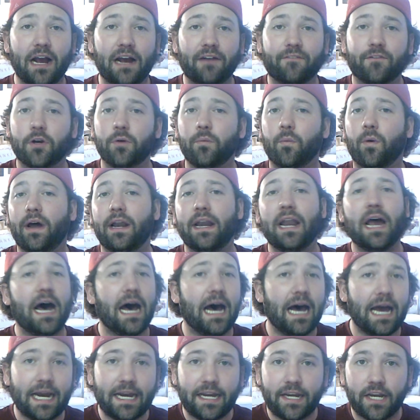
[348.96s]
everyone,
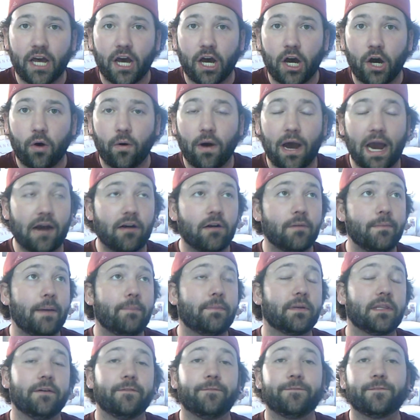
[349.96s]
I know. I
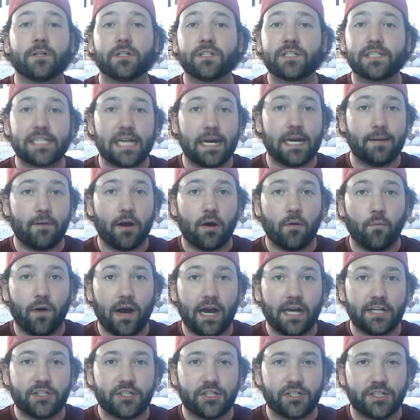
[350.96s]
remember the first time I
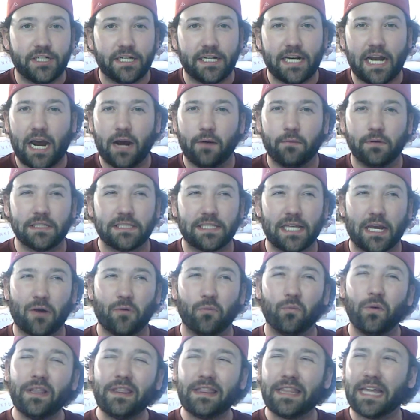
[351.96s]
watched it, I was like,
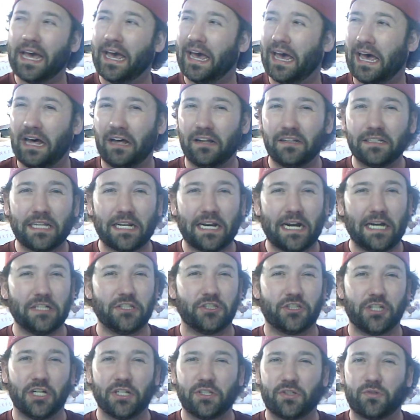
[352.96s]
what the hell did I
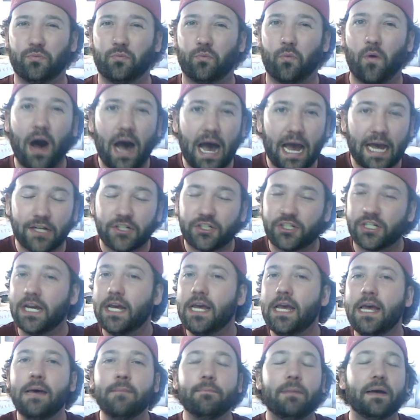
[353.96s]
just watch?
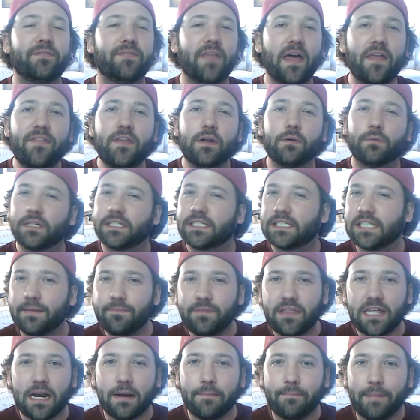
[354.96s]
But then there was
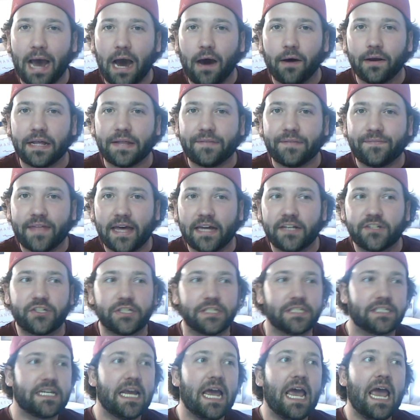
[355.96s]
something about it that
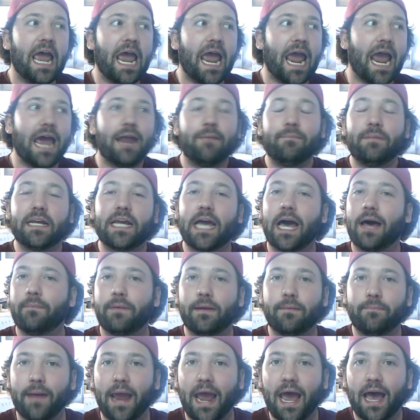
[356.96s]
just had me
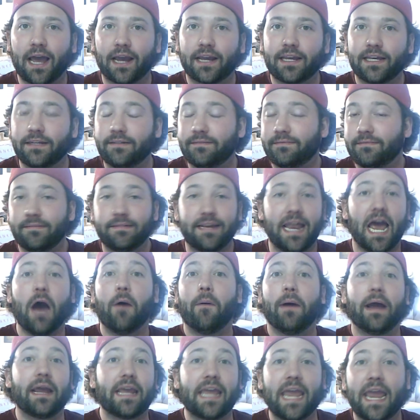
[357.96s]
coming back, and
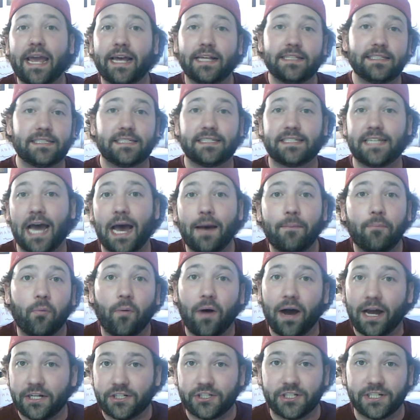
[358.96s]
now I can't stop
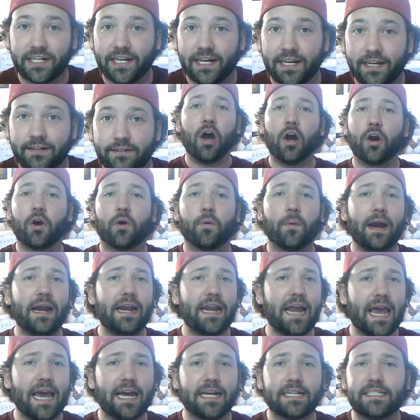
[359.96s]
watching it. Great
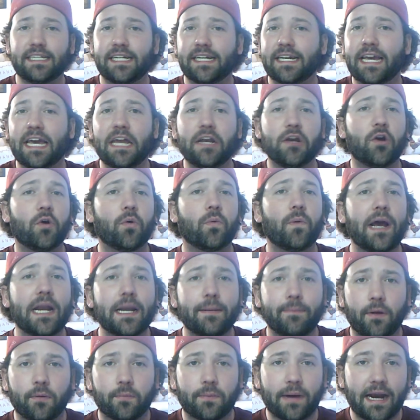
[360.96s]
acting,
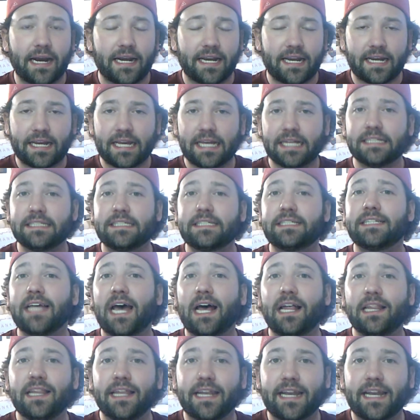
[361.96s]
incredible writing, and solid